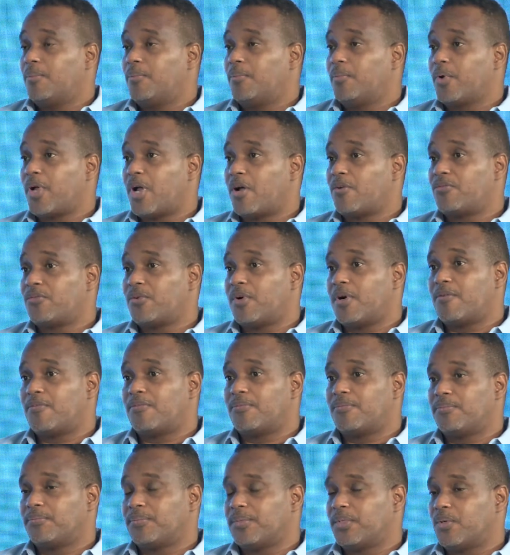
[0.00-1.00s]
We offer,
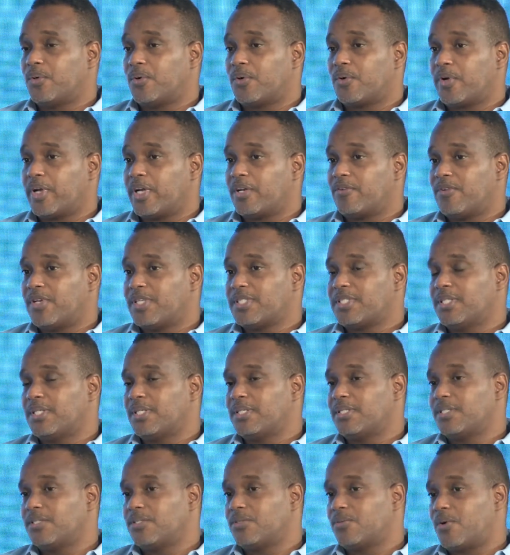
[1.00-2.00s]
great
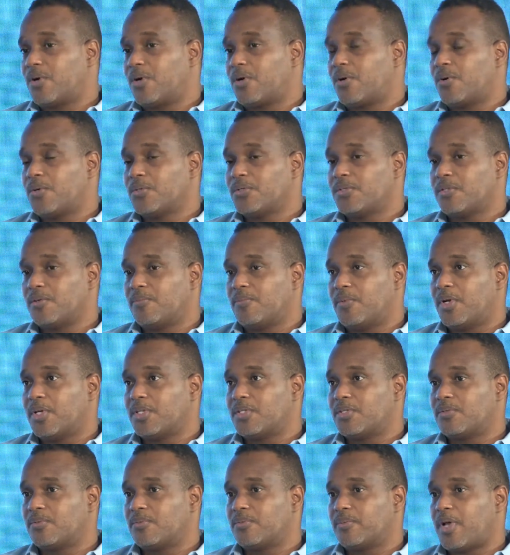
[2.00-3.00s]
facilities to our
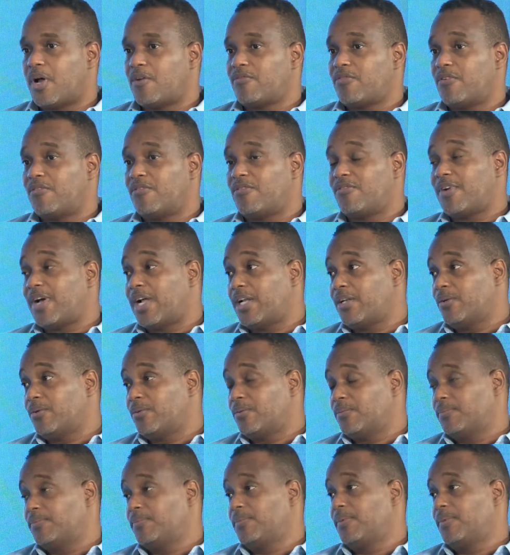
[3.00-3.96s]
customers. We offer value.